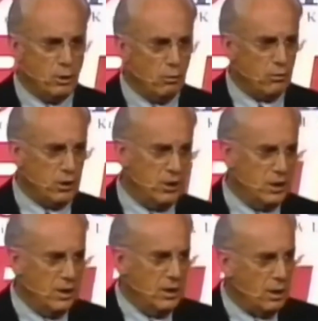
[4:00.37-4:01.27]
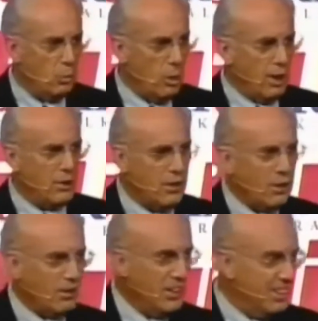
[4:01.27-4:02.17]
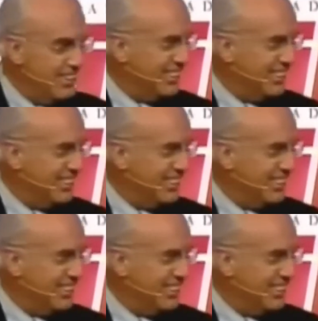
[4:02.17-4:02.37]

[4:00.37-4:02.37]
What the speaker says: over a wider area.